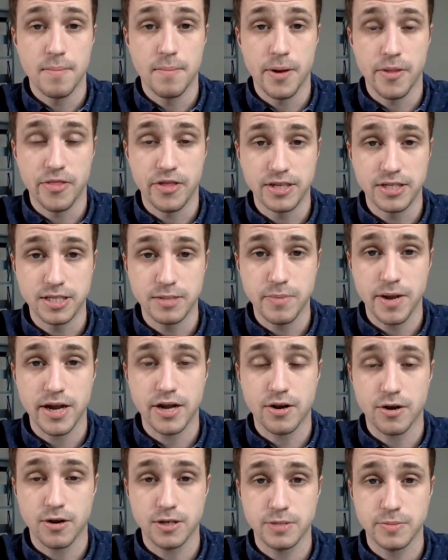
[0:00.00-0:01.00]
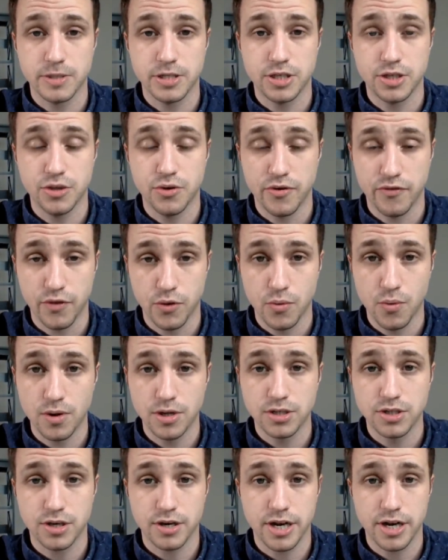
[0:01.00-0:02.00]
But this is my encouragement to you. If you
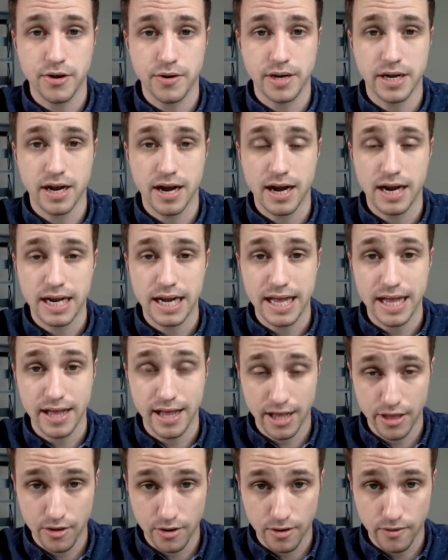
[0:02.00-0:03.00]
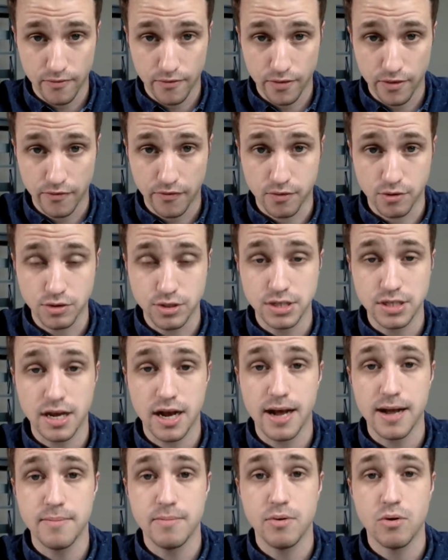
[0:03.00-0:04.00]
want to start hearing God either for the first
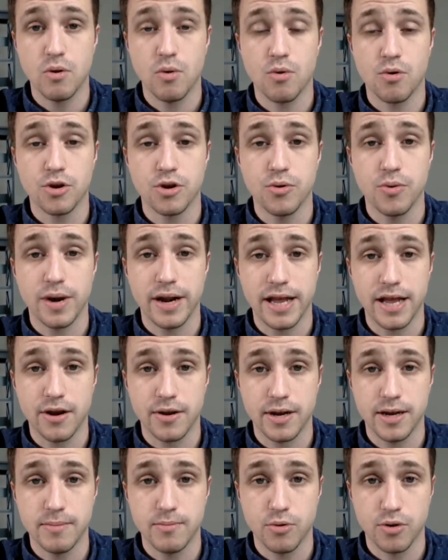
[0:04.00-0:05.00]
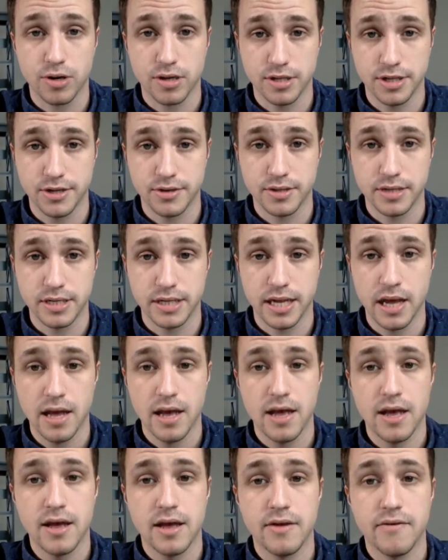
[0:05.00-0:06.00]
time or you want to hear him more clearly,
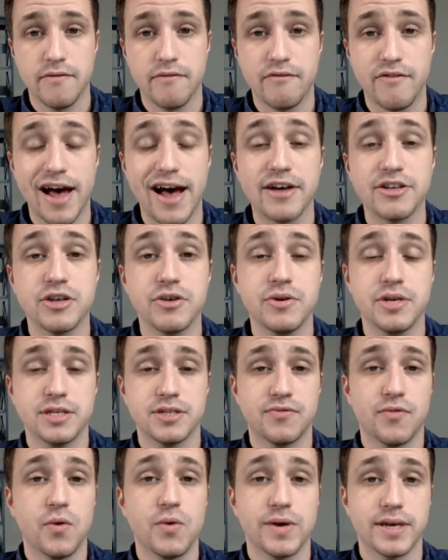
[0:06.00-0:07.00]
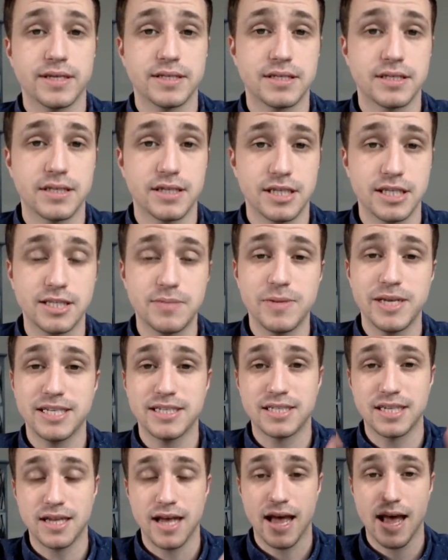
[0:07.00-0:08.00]
value his voice. This
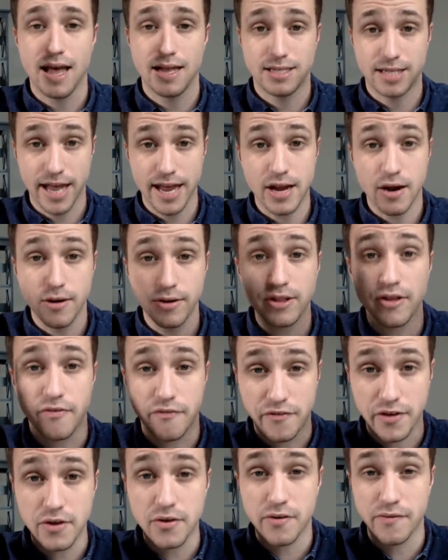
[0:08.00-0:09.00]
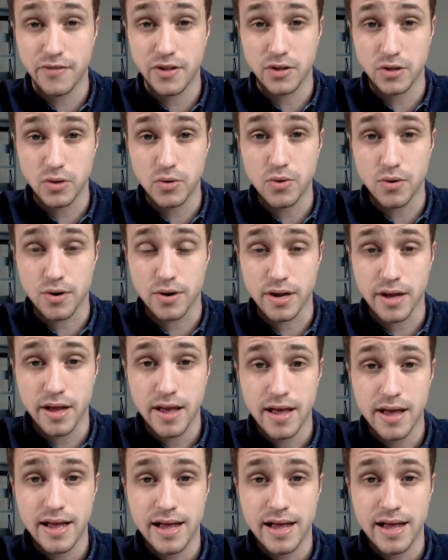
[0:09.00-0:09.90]
means take on the fear of the Lord,